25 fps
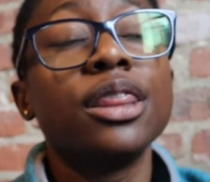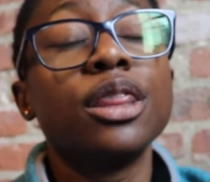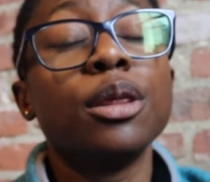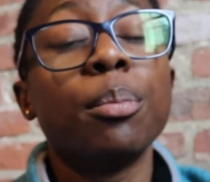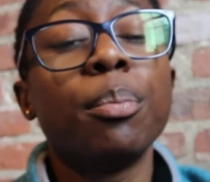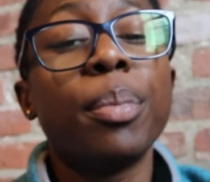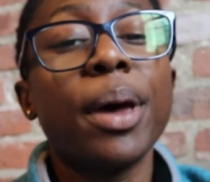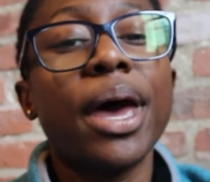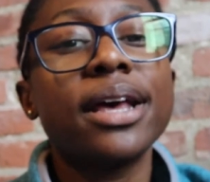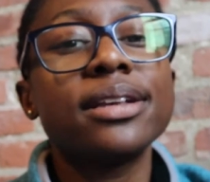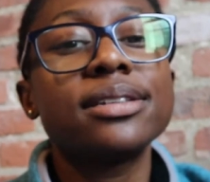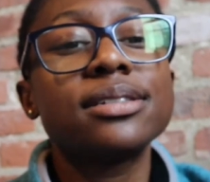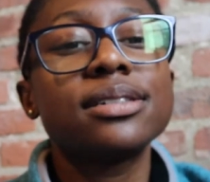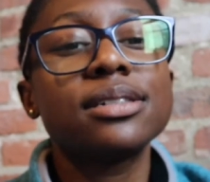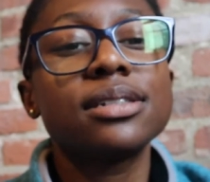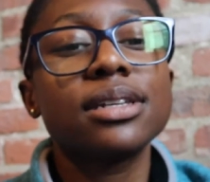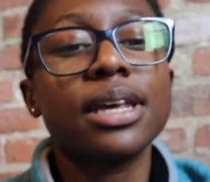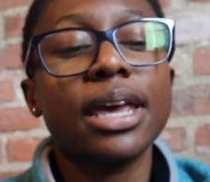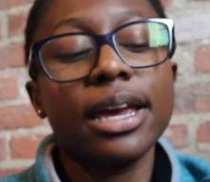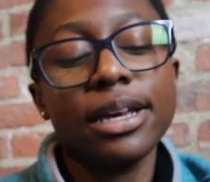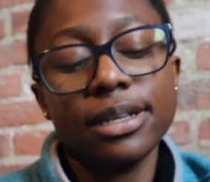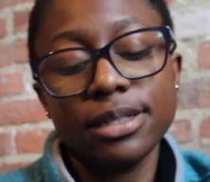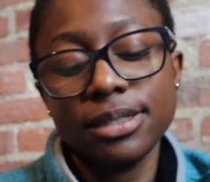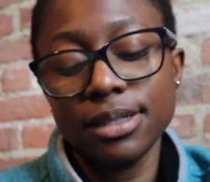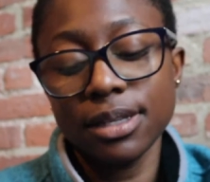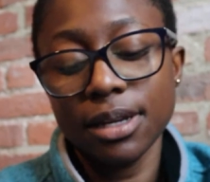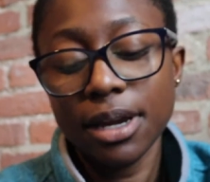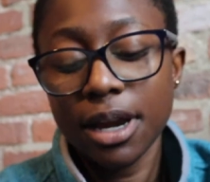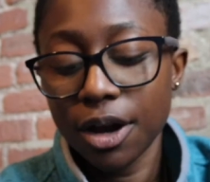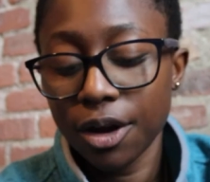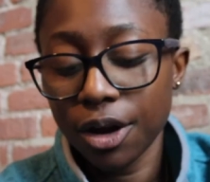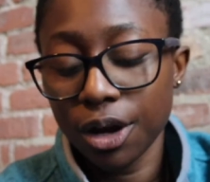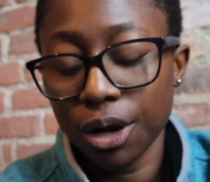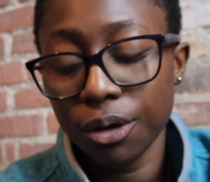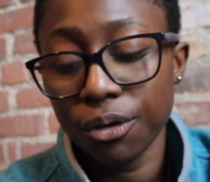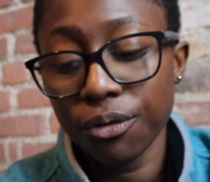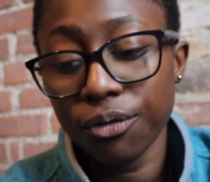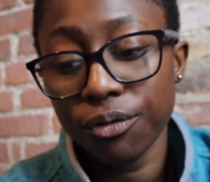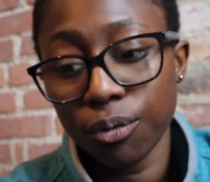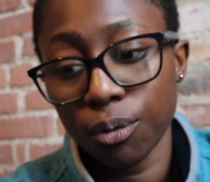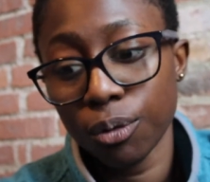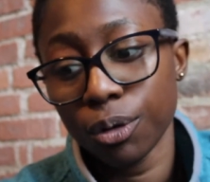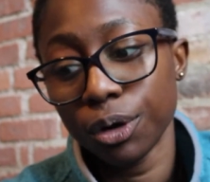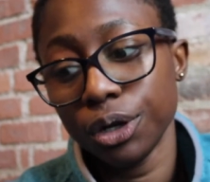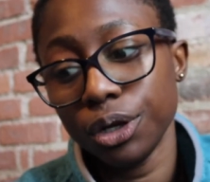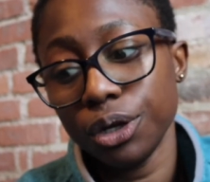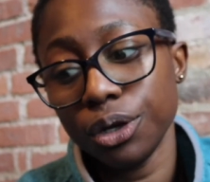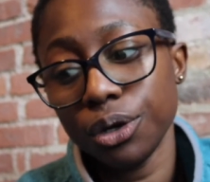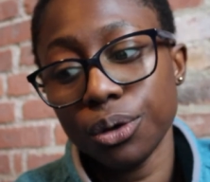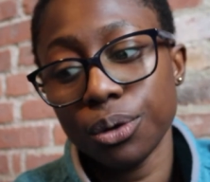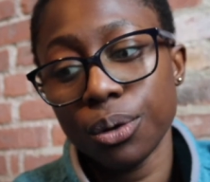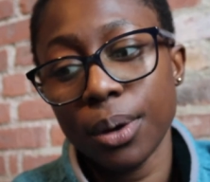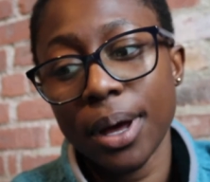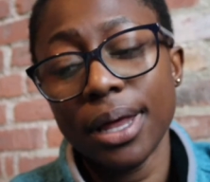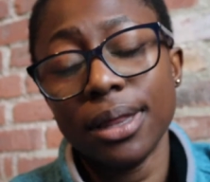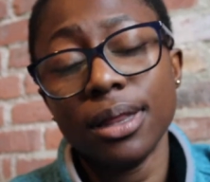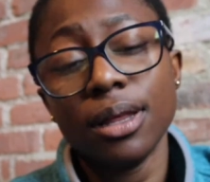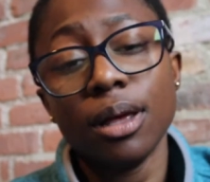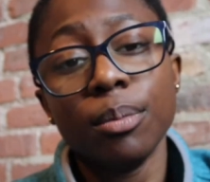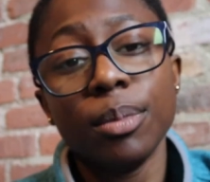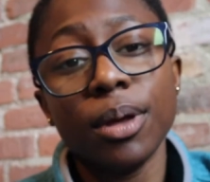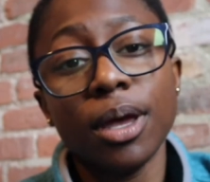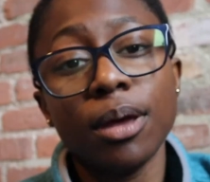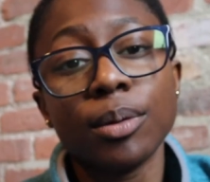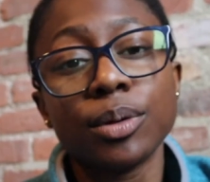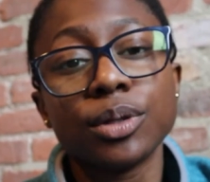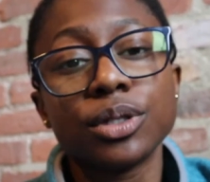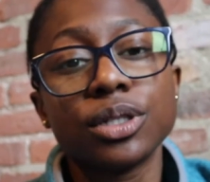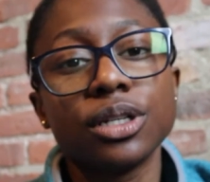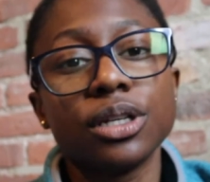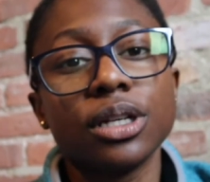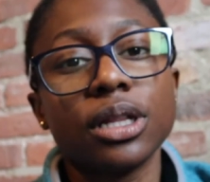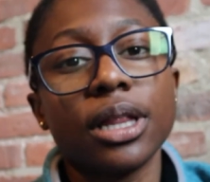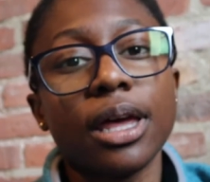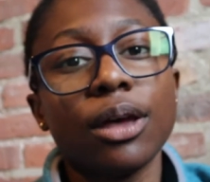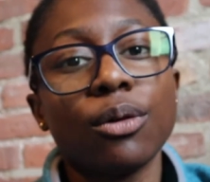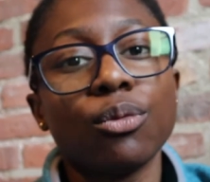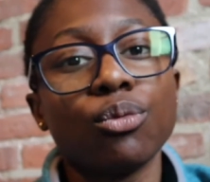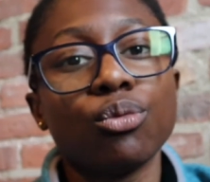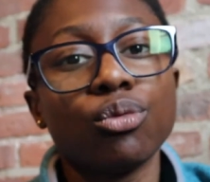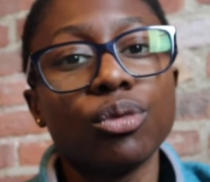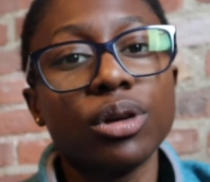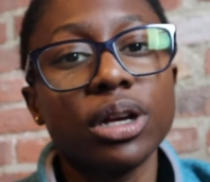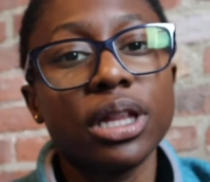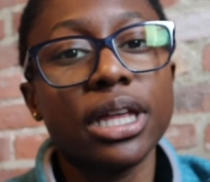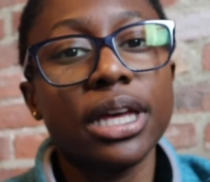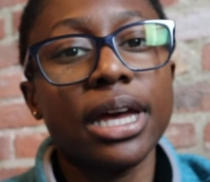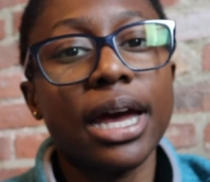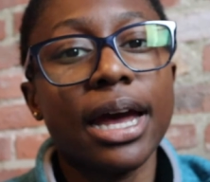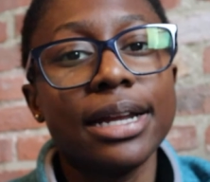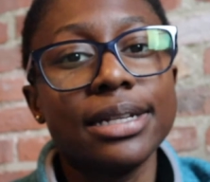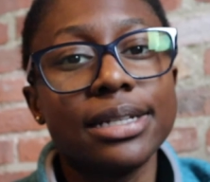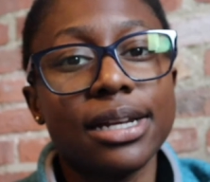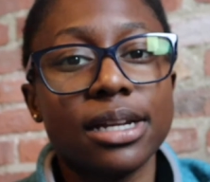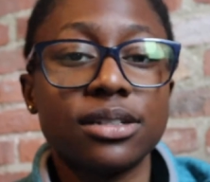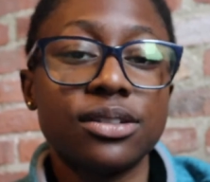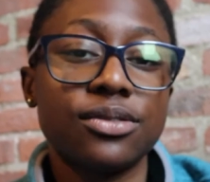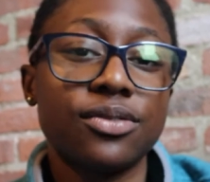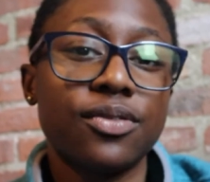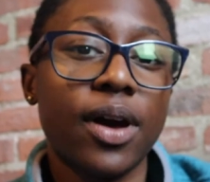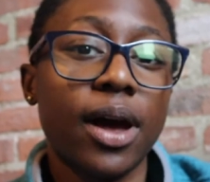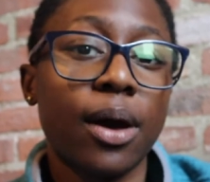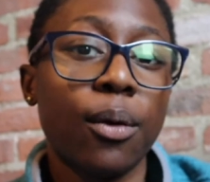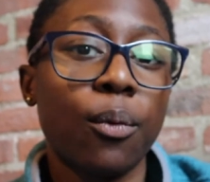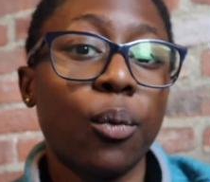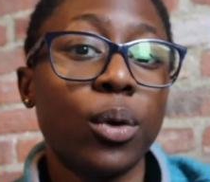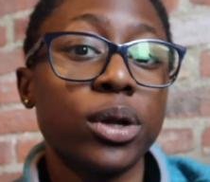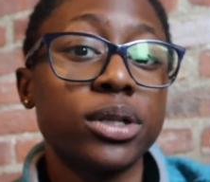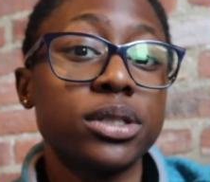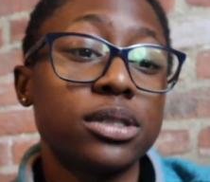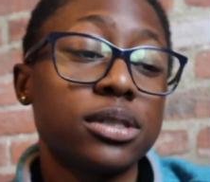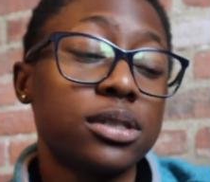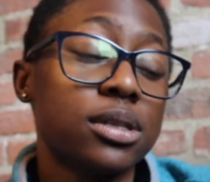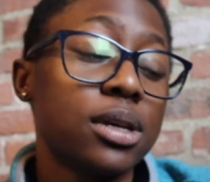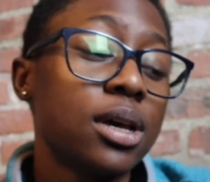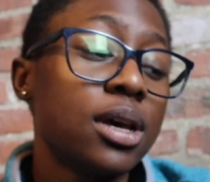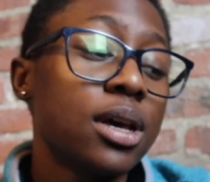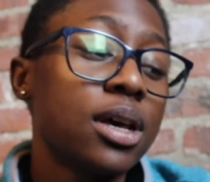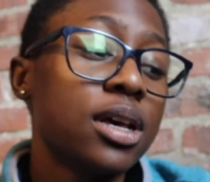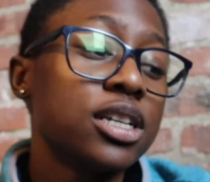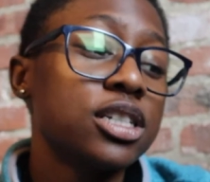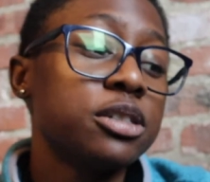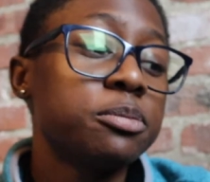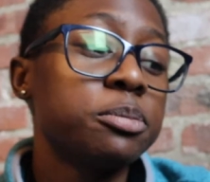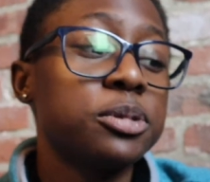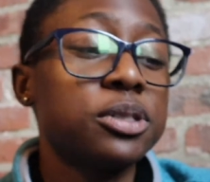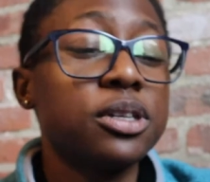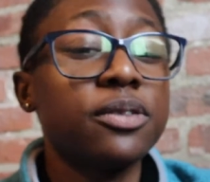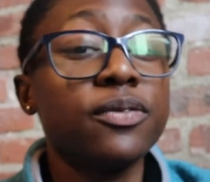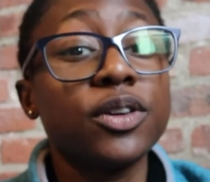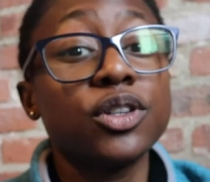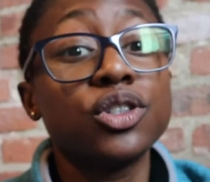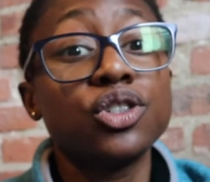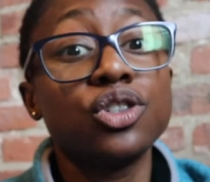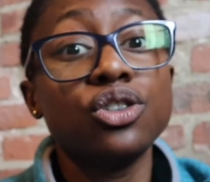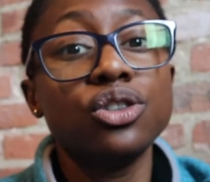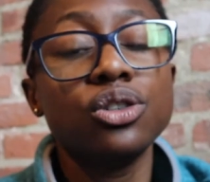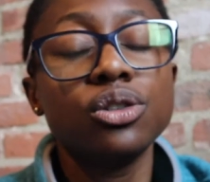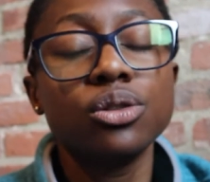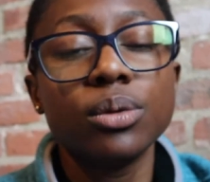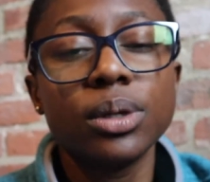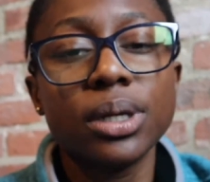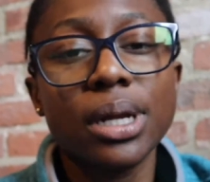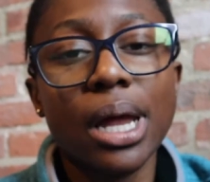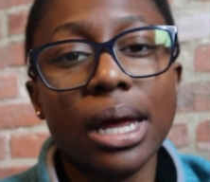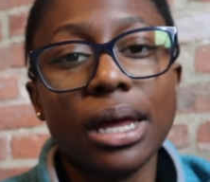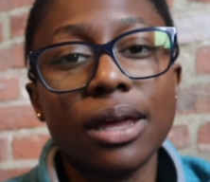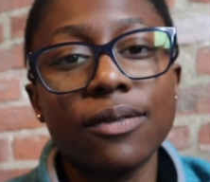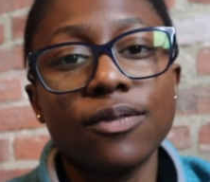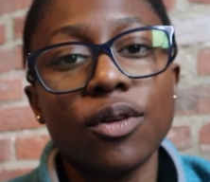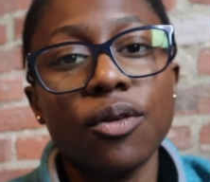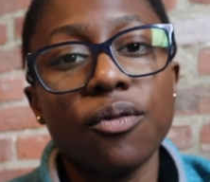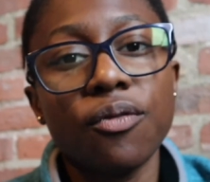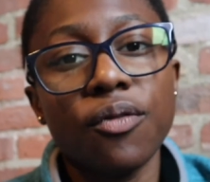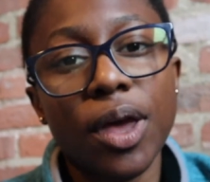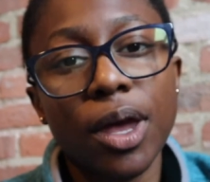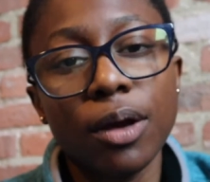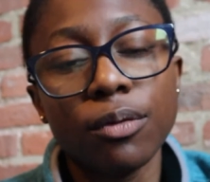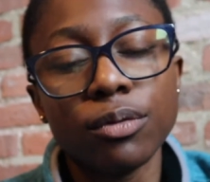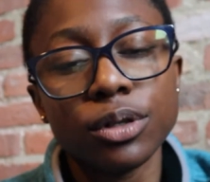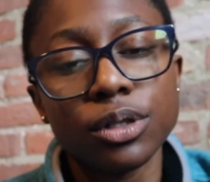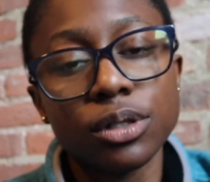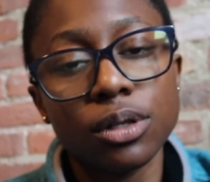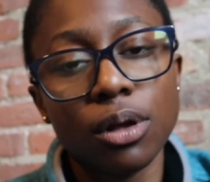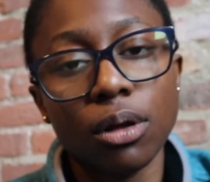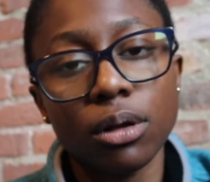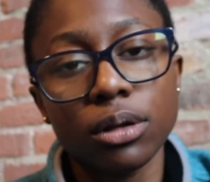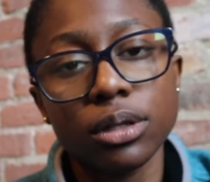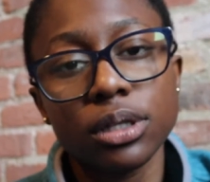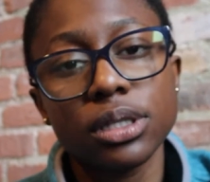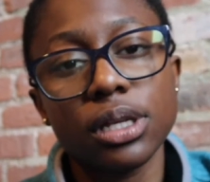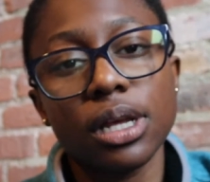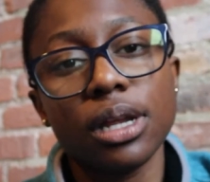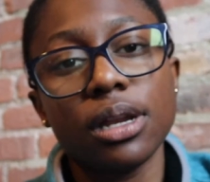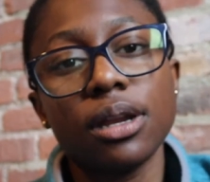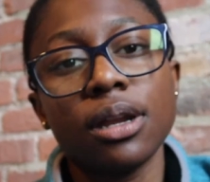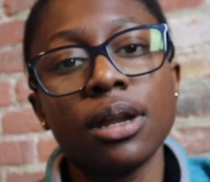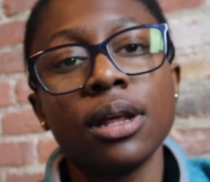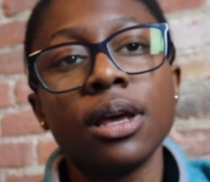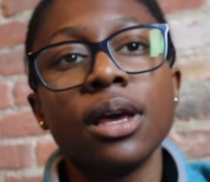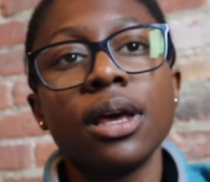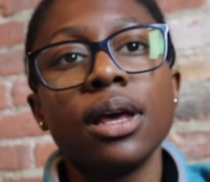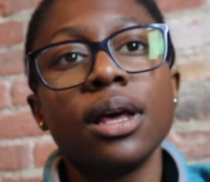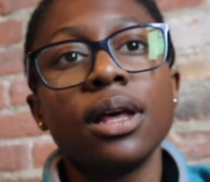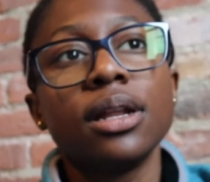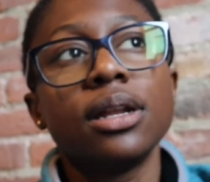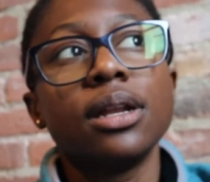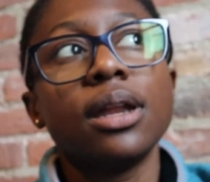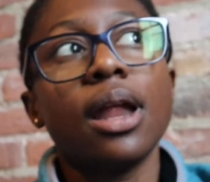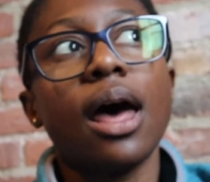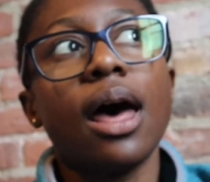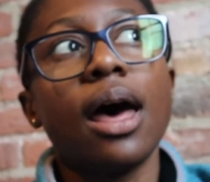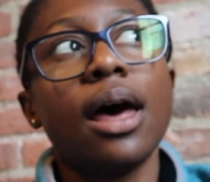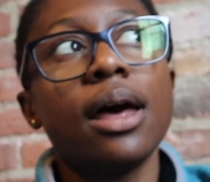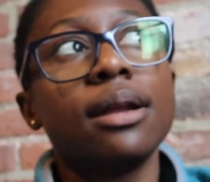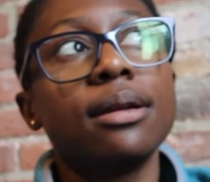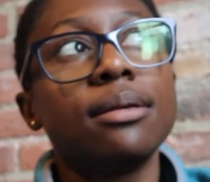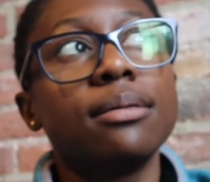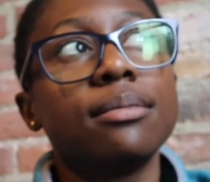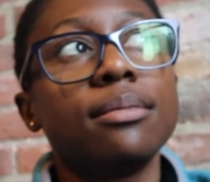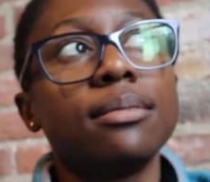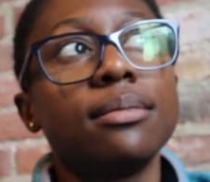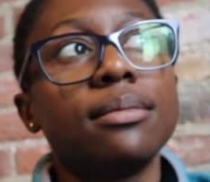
the best case scenario for you, and they'll be able to like really identify what's specific to you and not give you vague results, and not